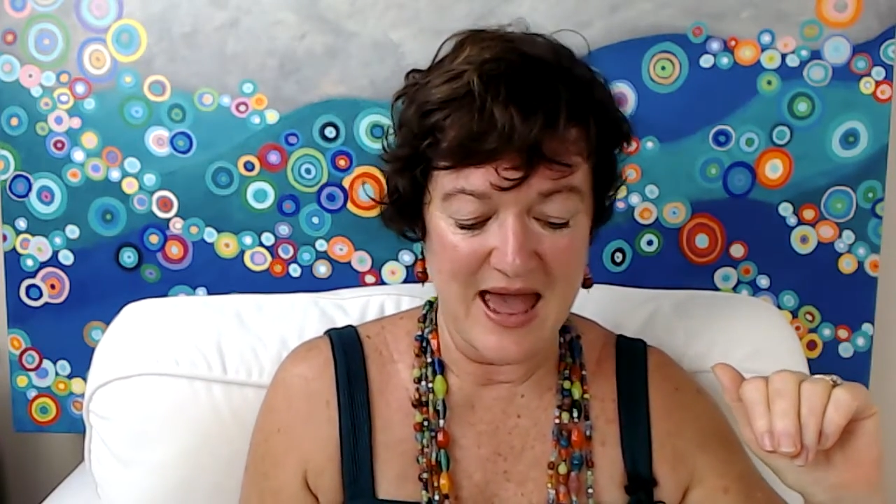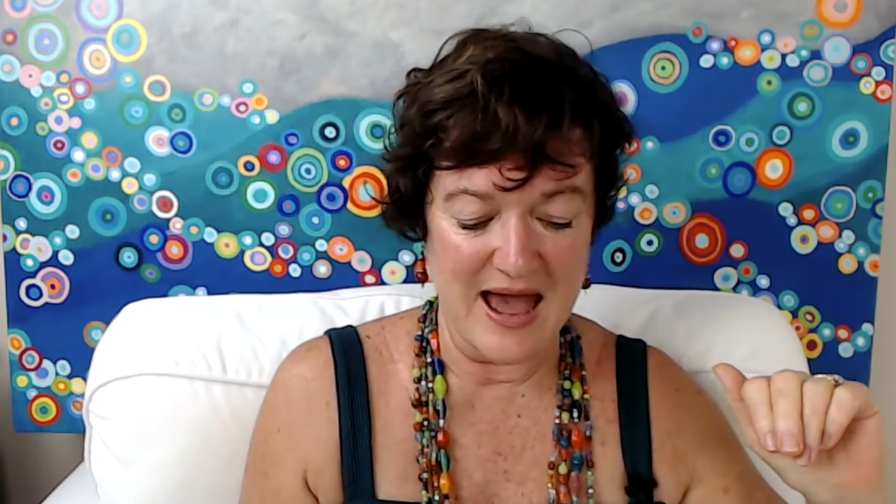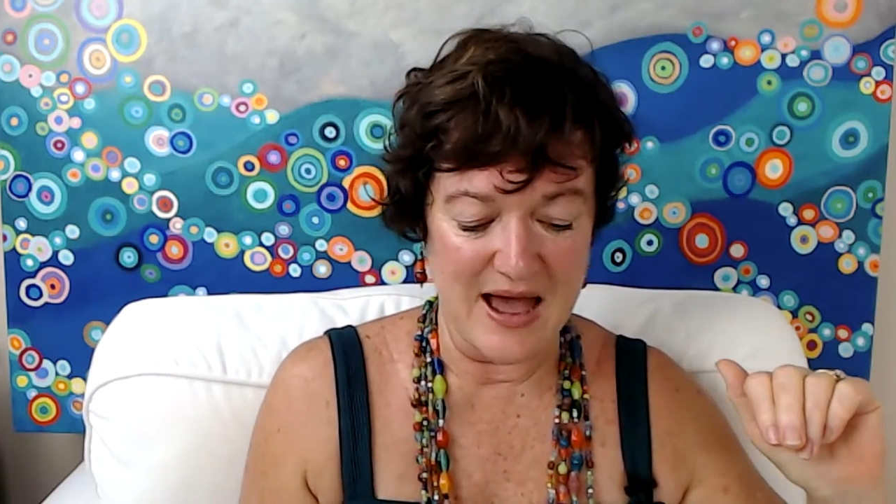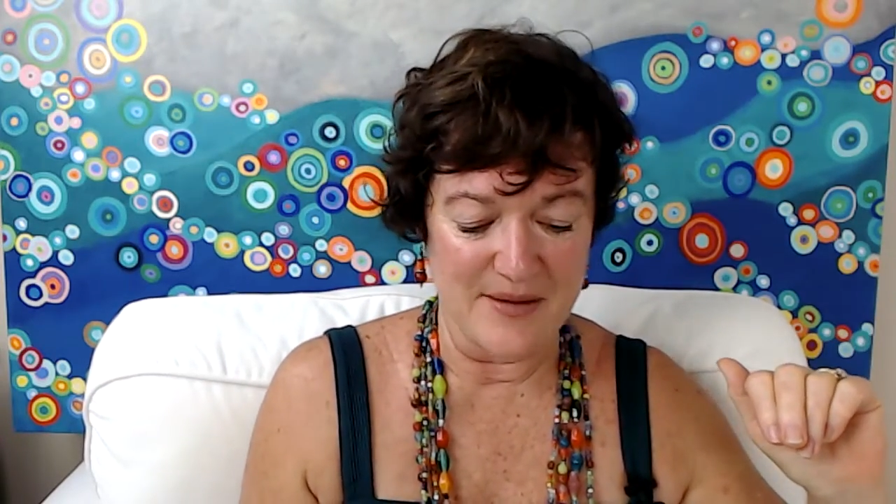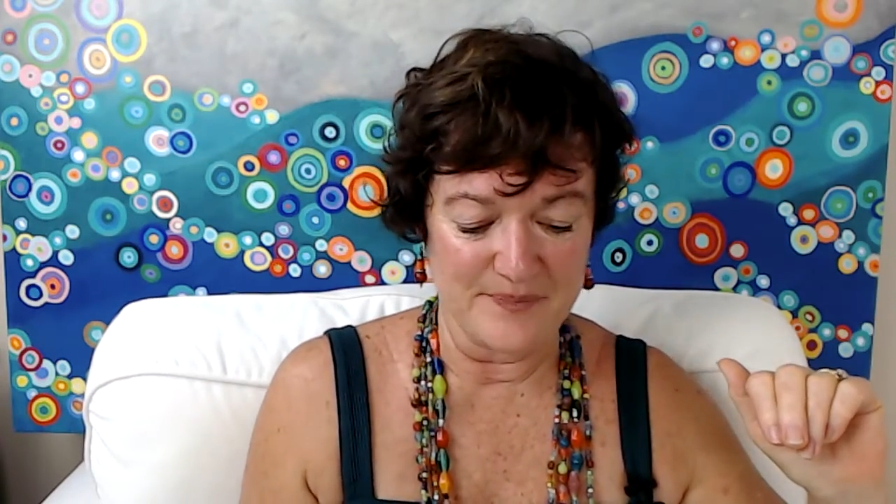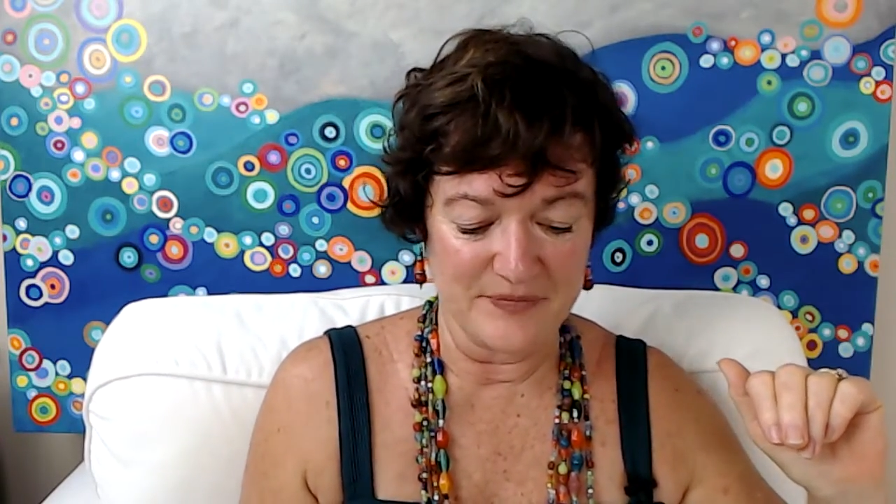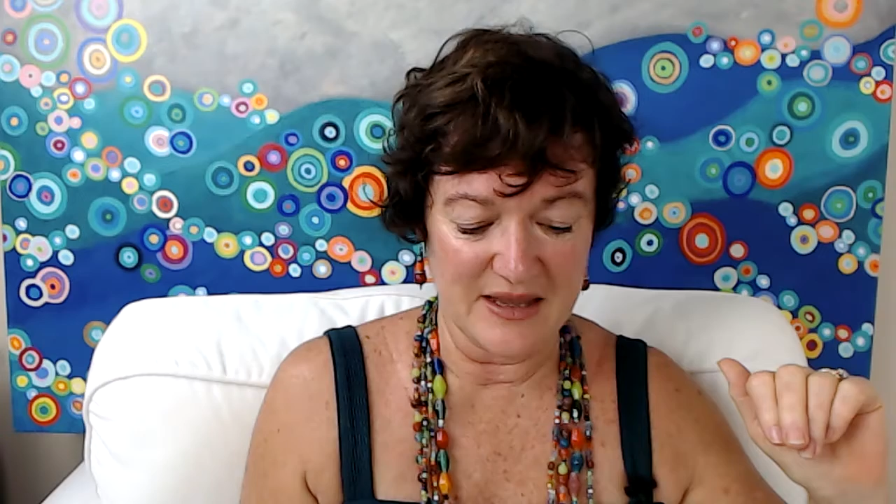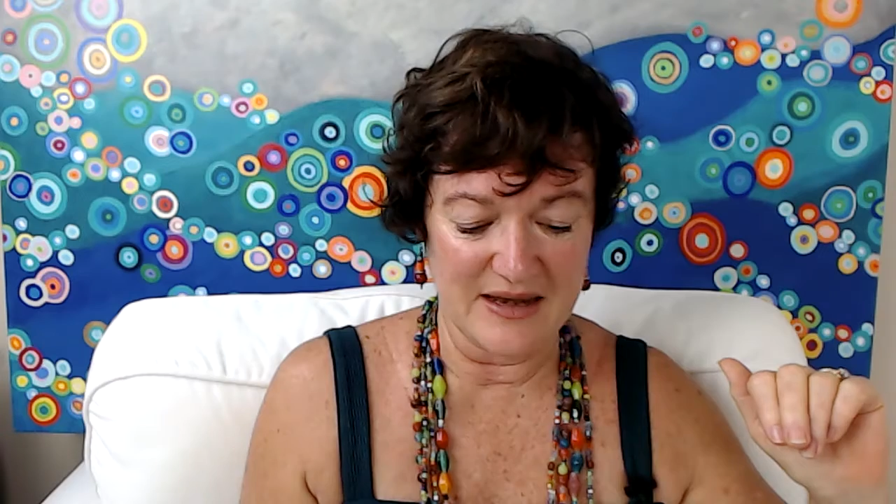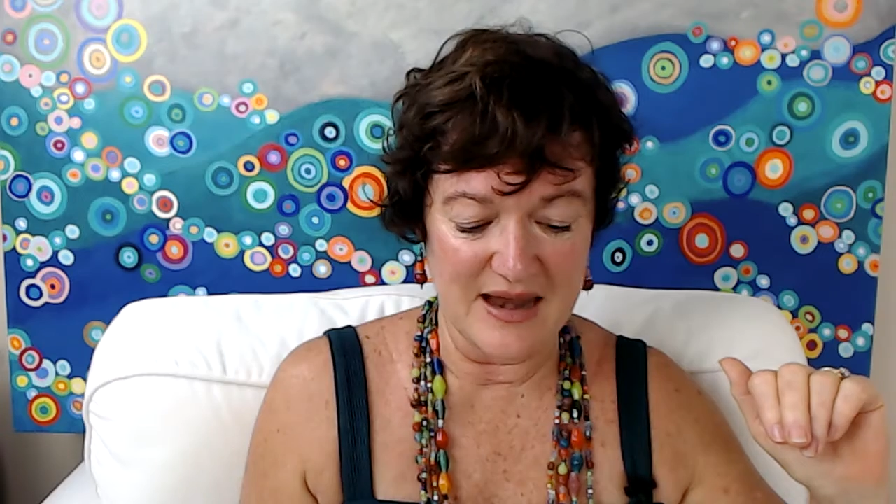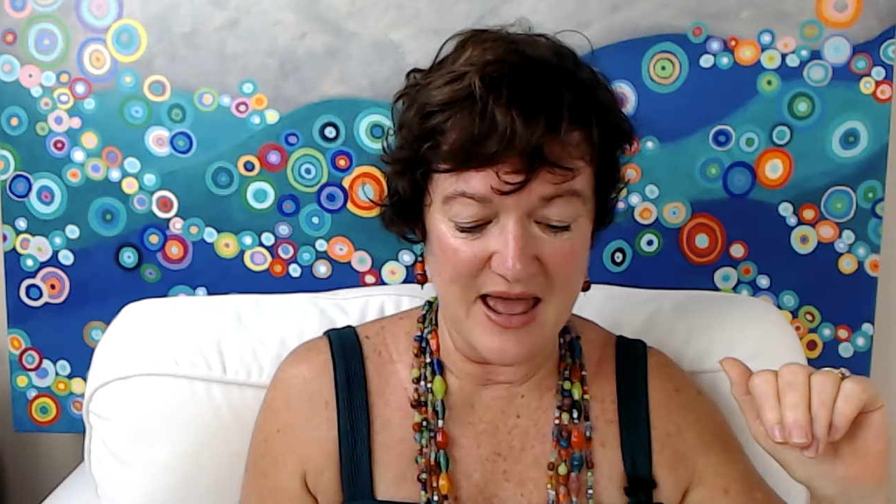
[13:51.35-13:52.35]

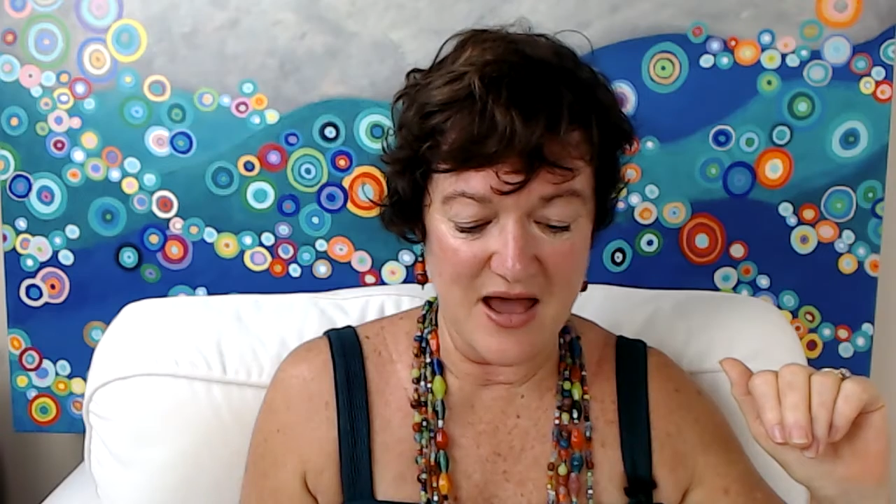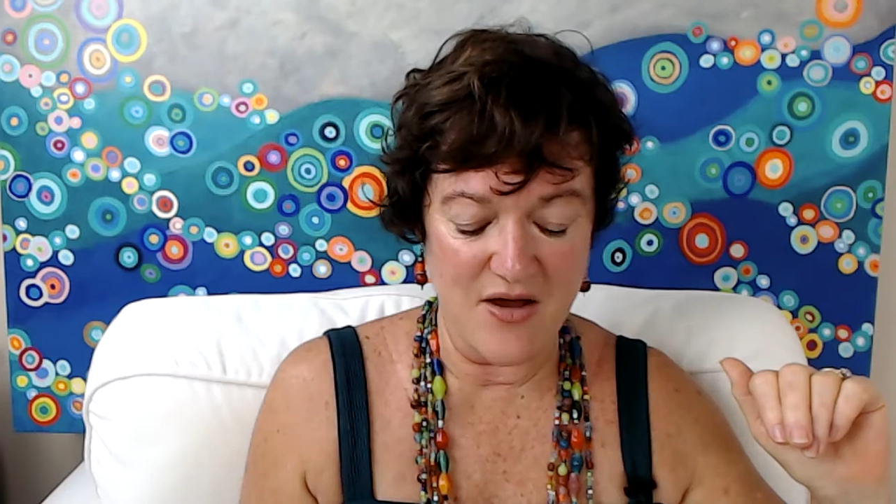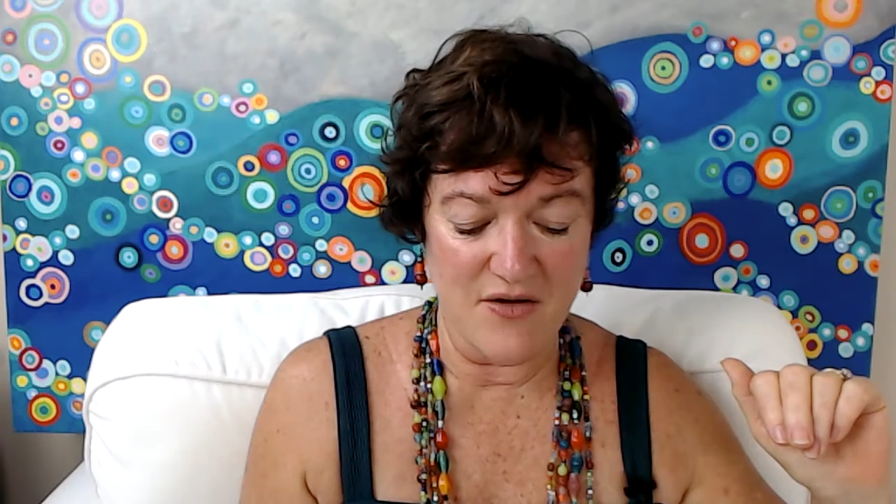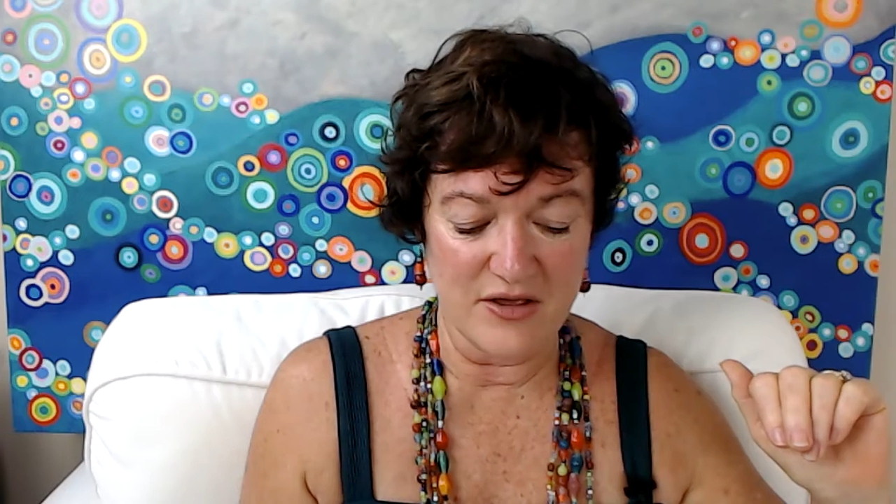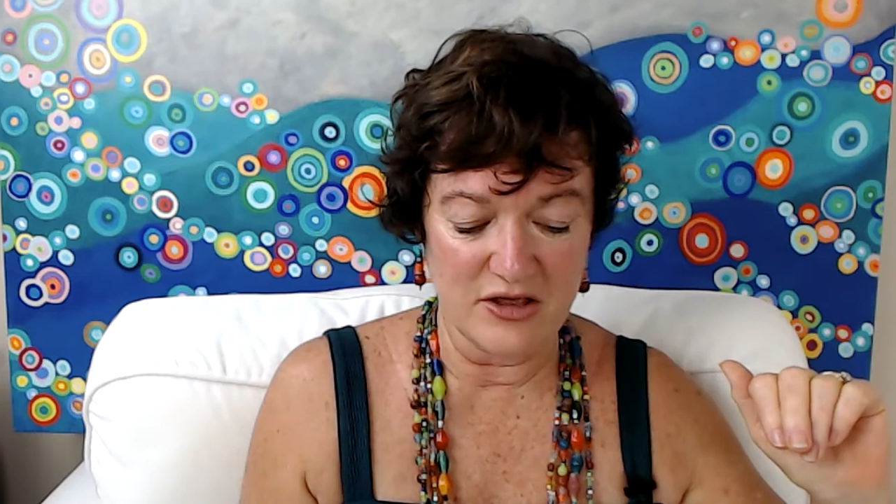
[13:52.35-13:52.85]
Now,